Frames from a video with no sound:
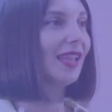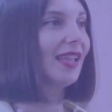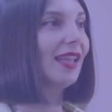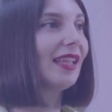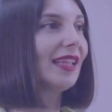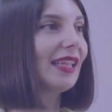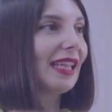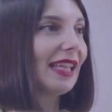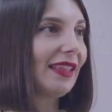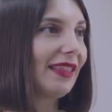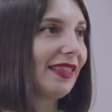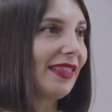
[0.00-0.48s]

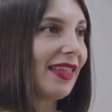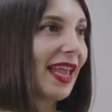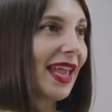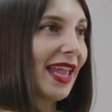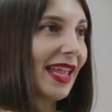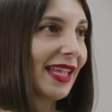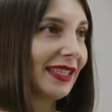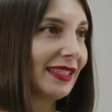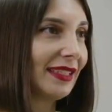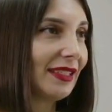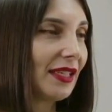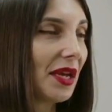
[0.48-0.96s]
In the
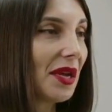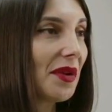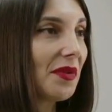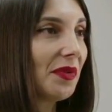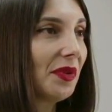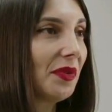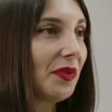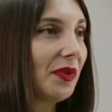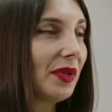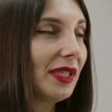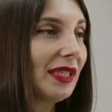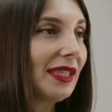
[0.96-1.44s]
end,
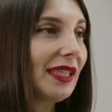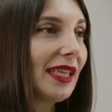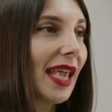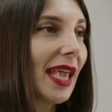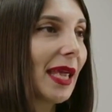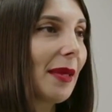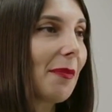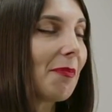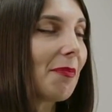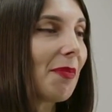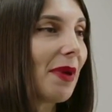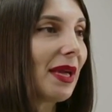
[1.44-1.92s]
everyone came
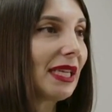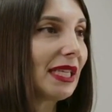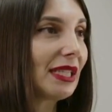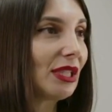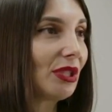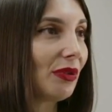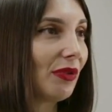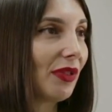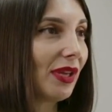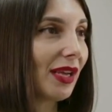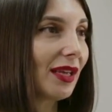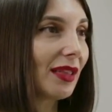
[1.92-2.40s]
back to
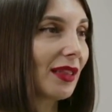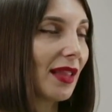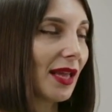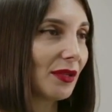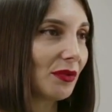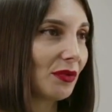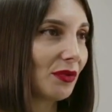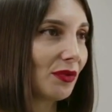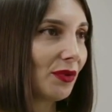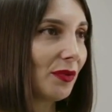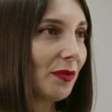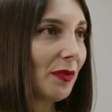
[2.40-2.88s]
the
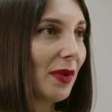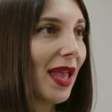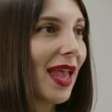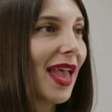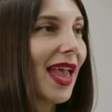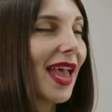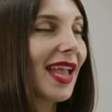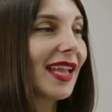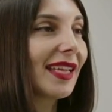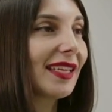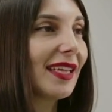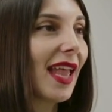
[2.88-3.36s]
classroom
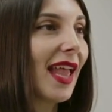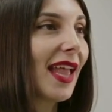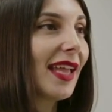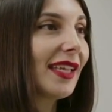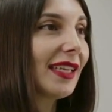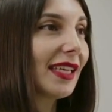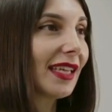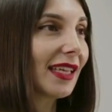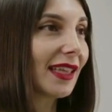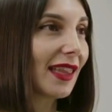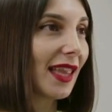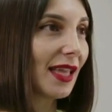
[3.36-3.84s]
and had a
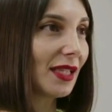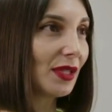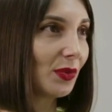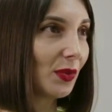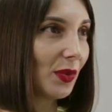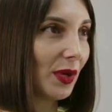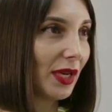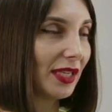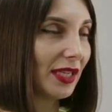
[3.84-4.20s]
class-wide